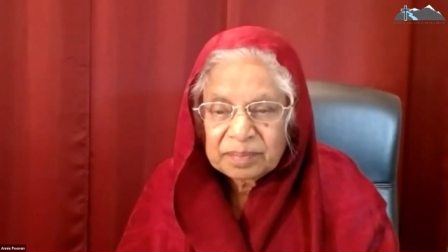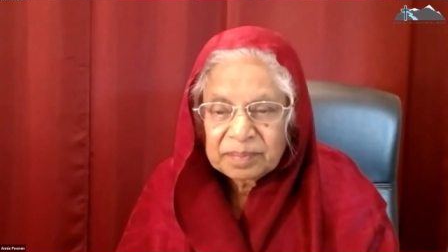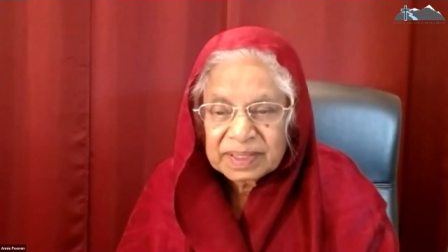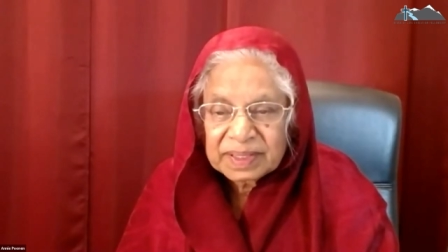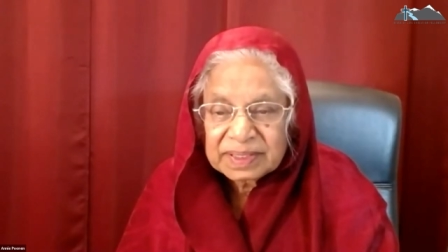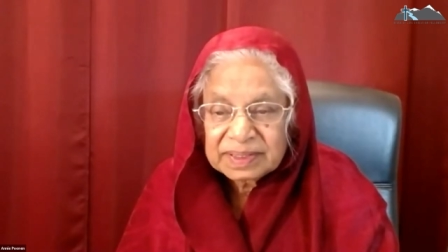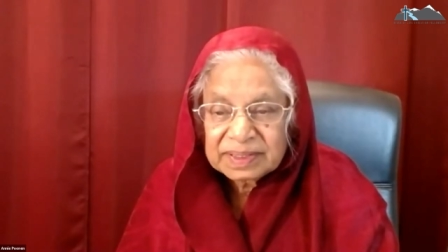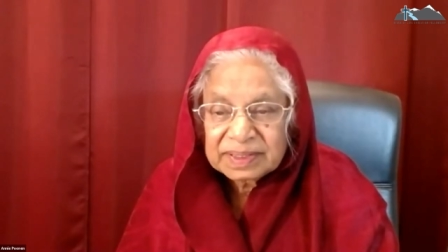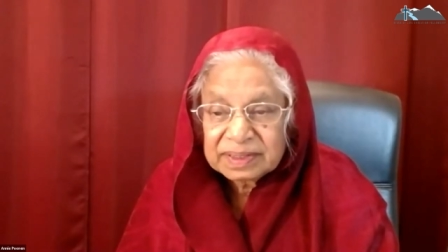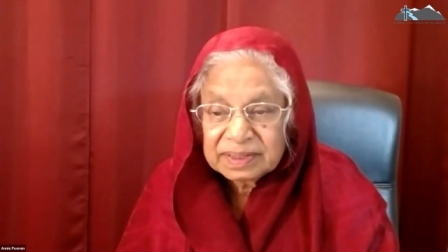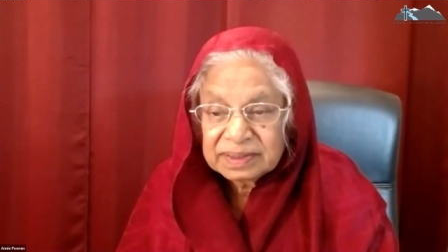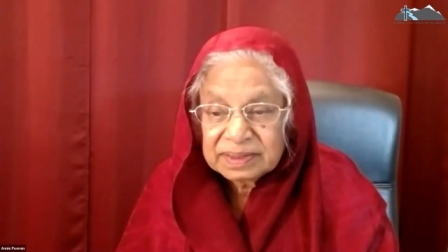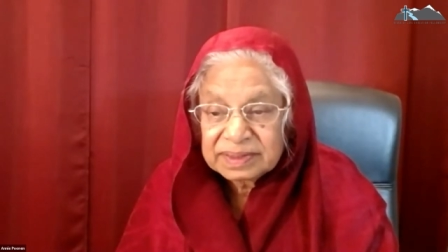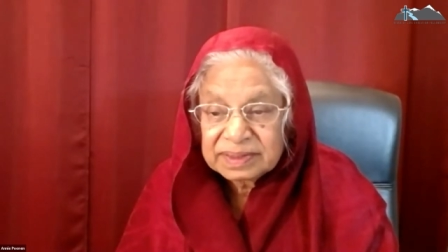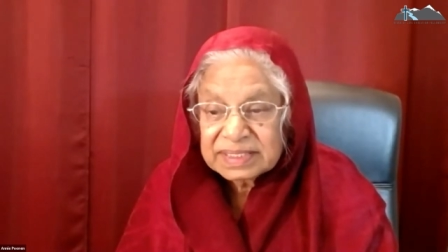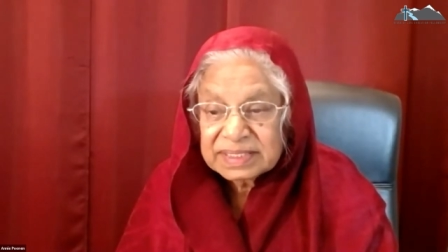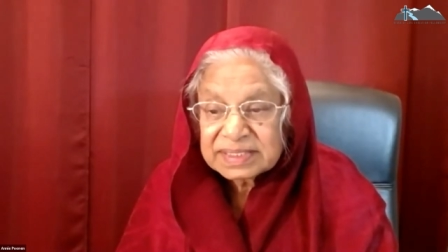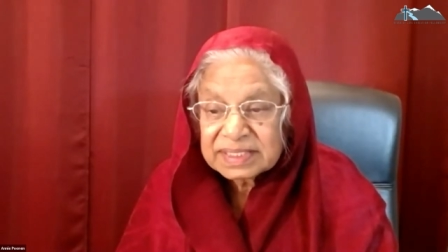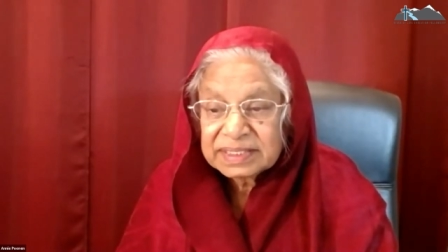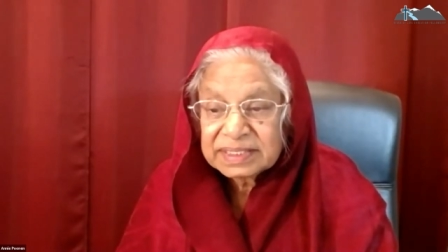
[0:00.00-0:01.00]
But
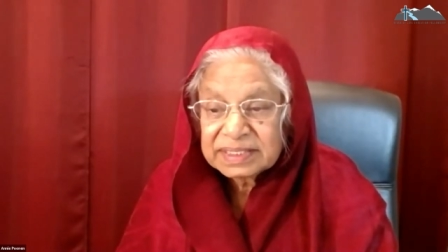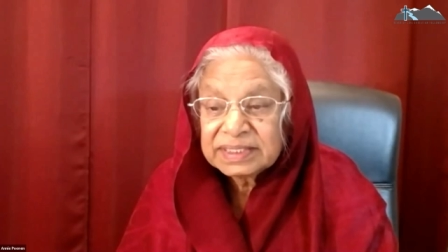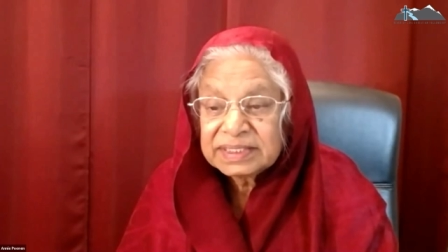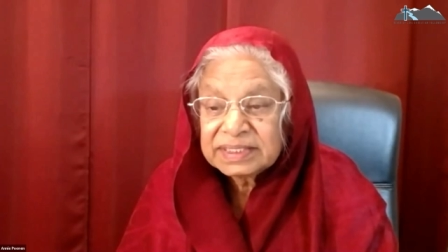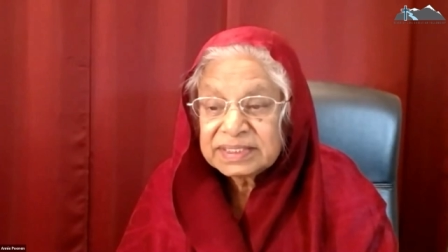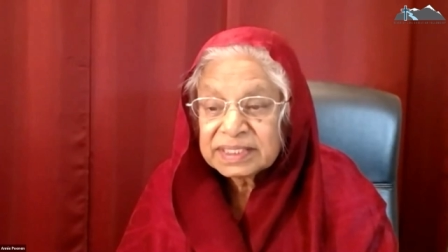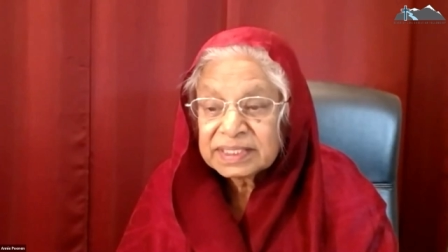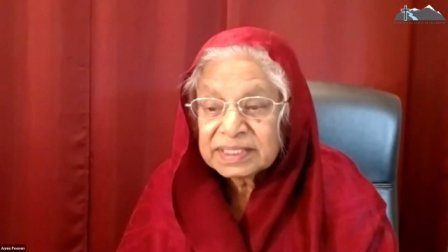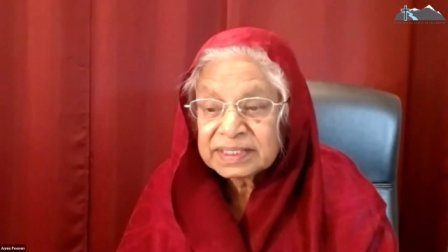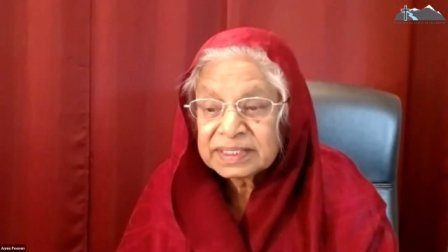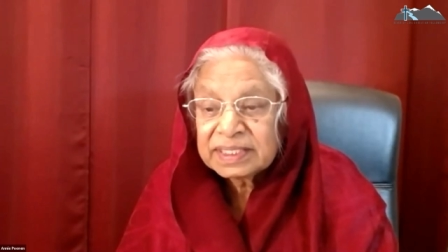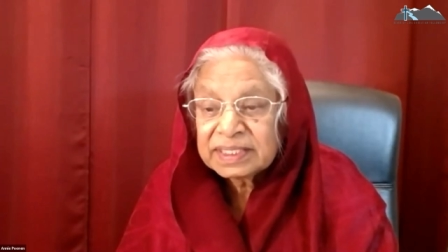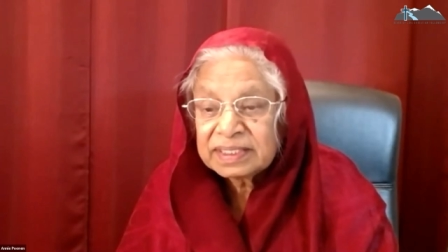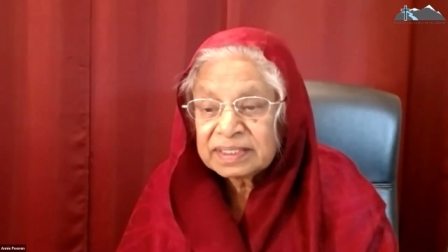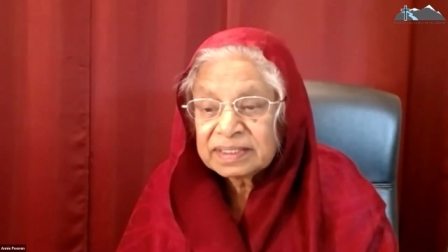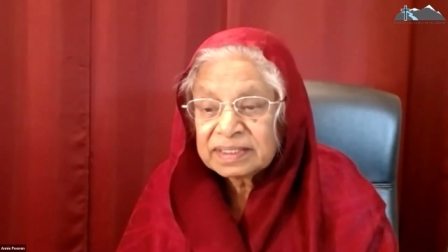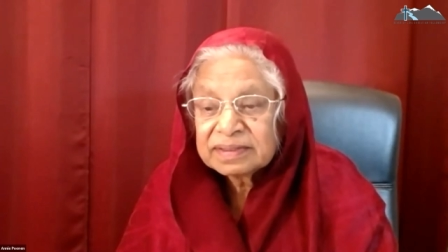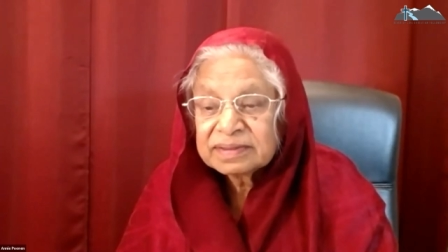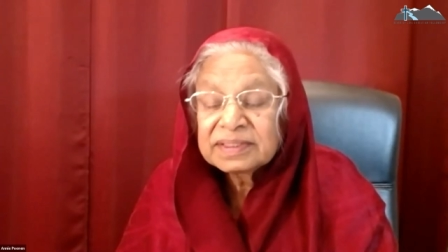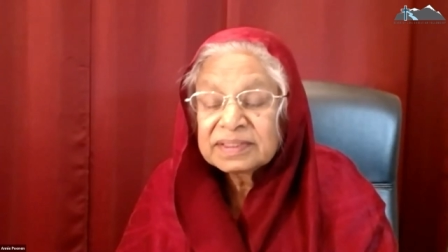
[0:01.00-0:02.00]
there's an
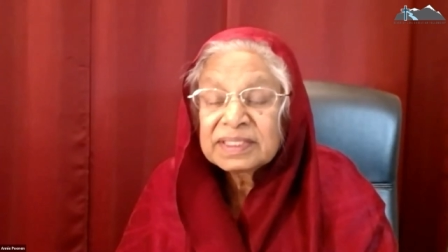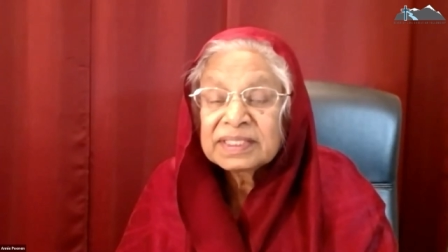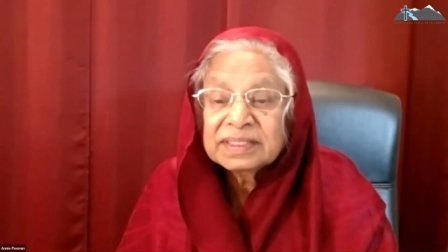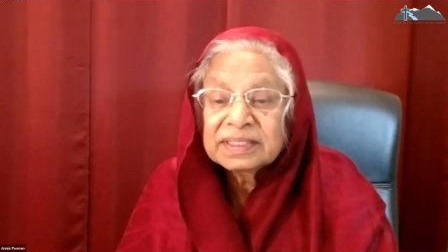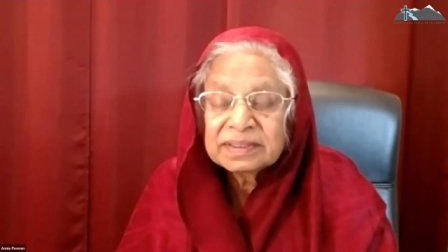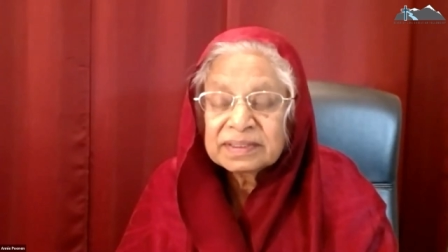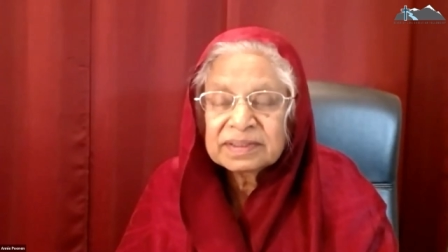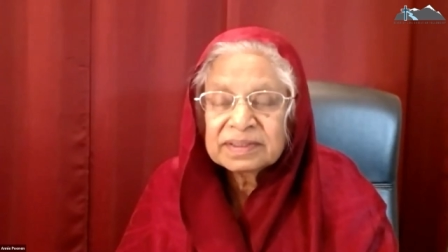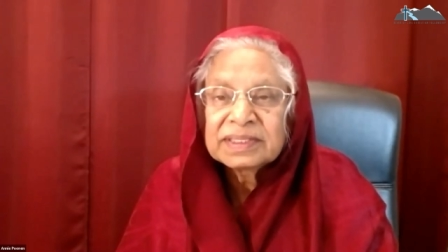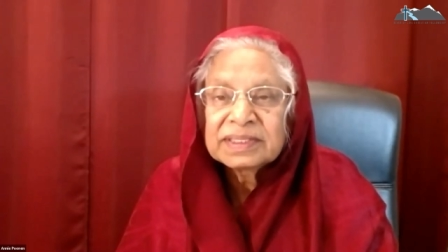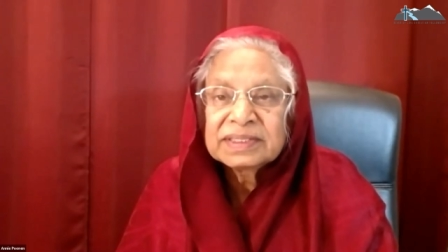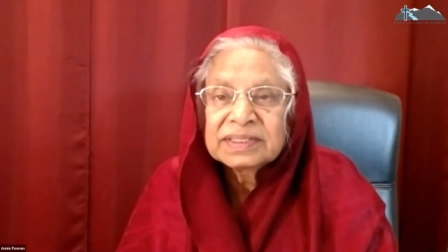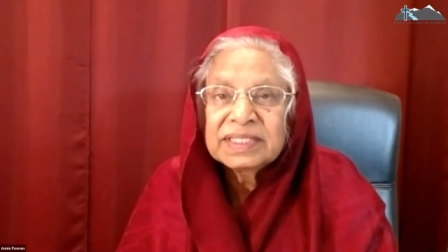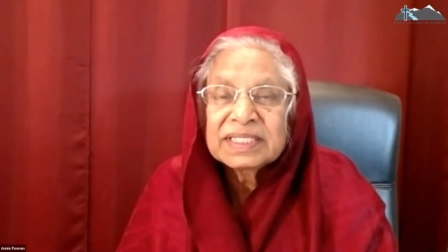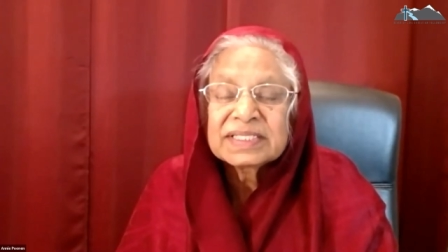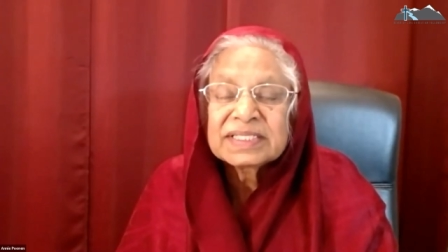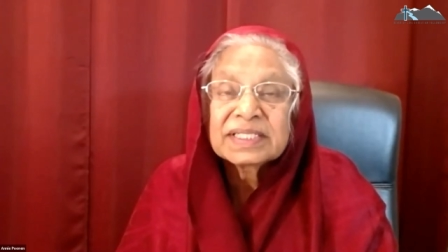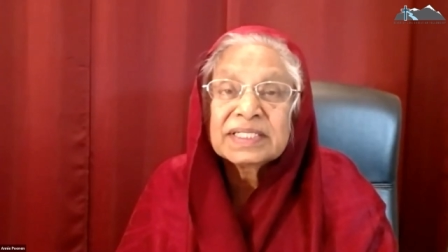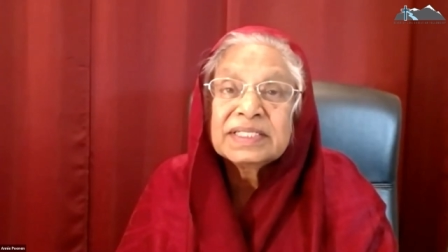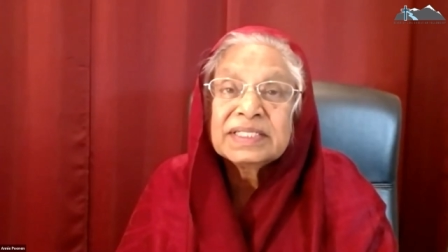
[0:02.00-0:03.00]
eternal, the, uh,
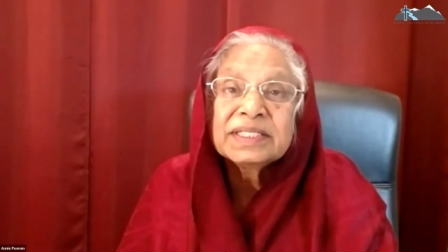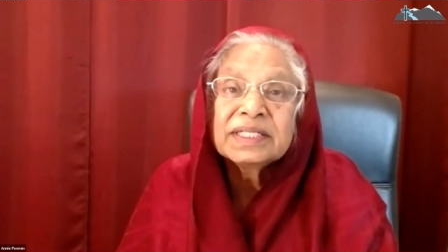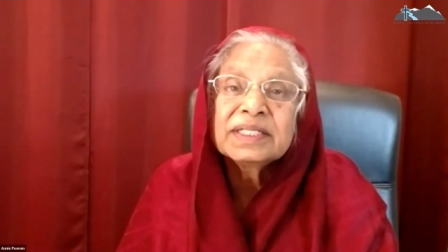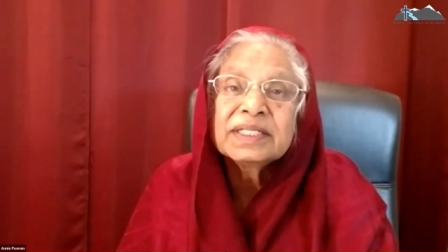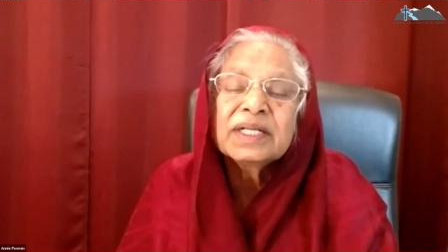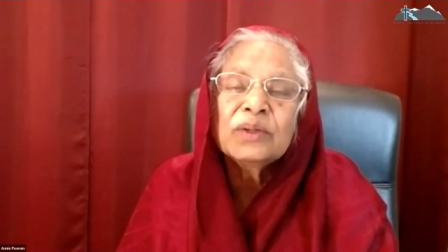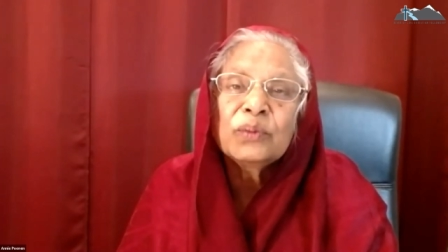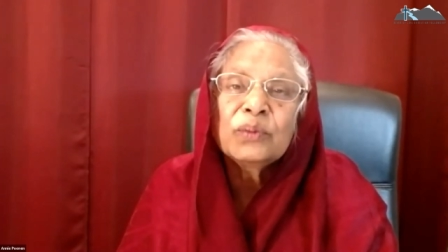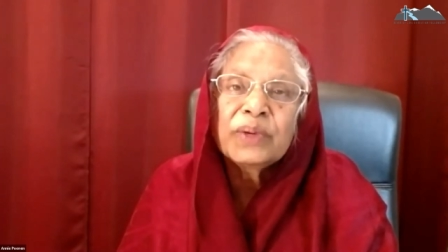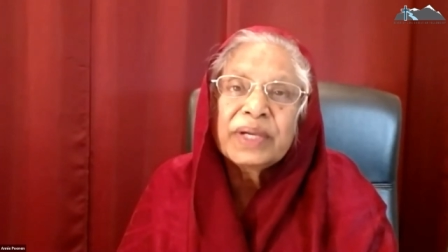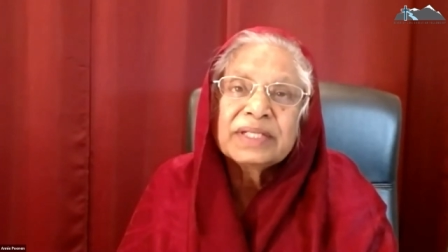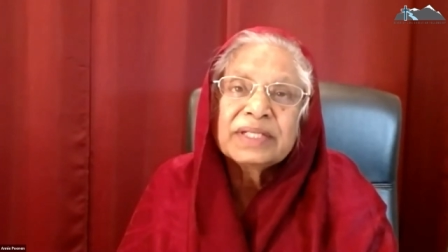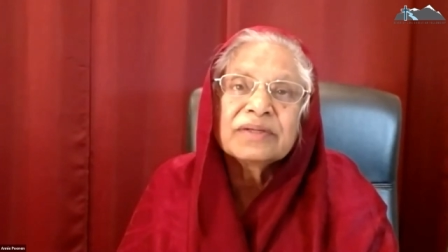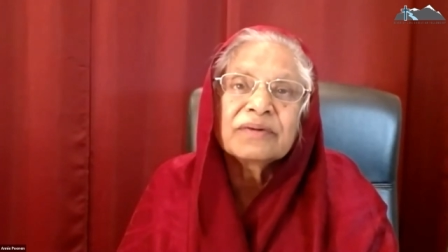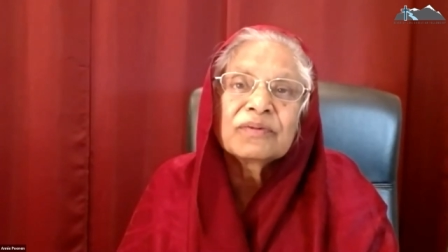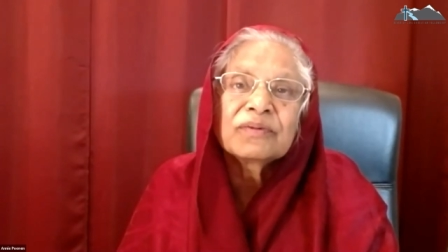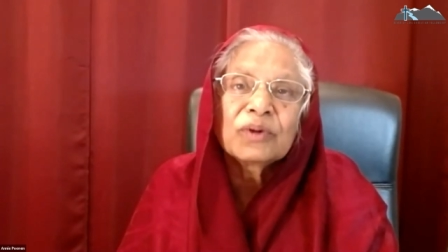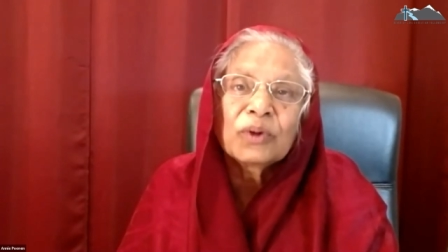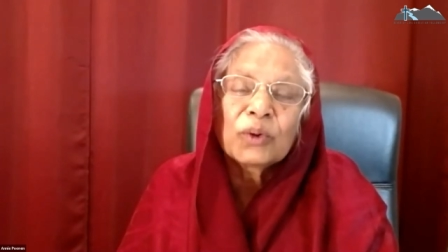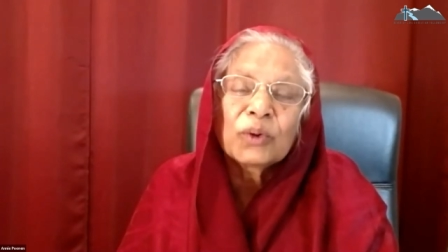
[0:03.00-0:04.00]
there's an eternal
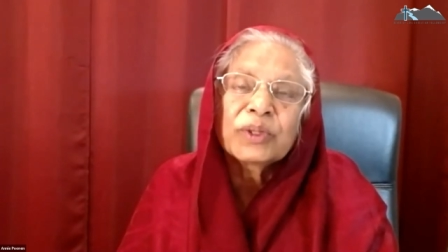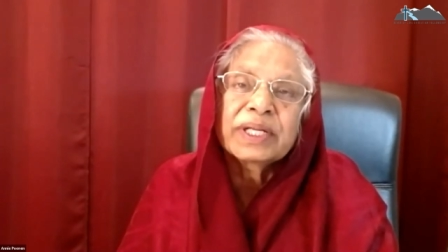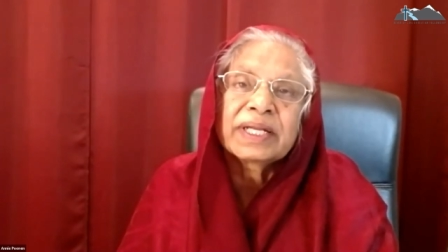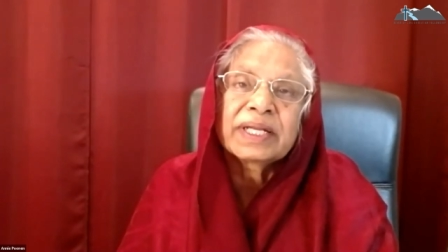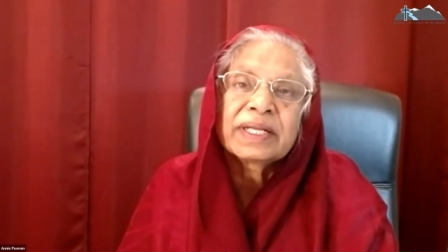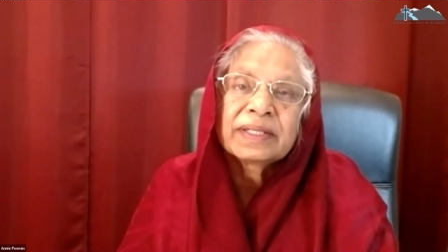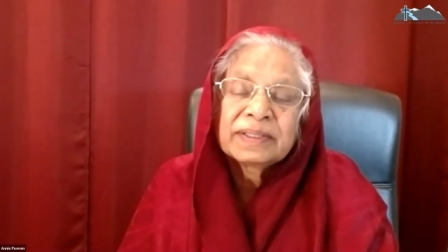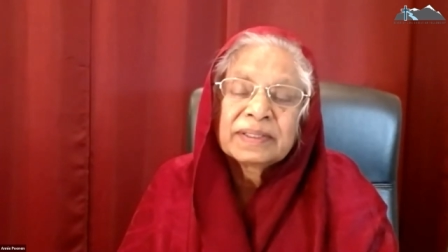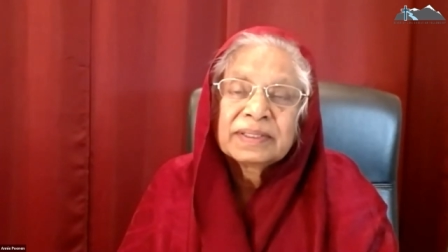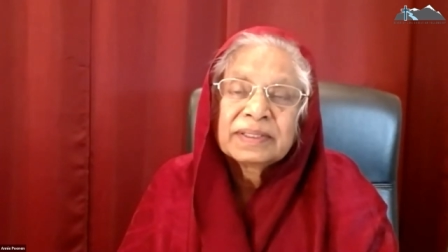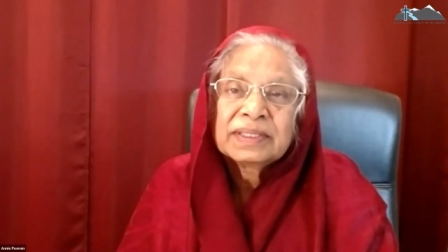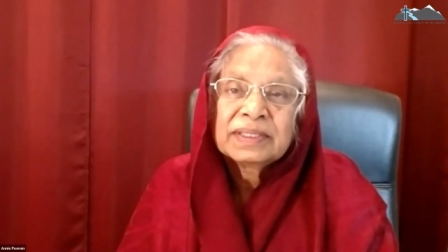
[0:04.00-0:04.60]
weight of glory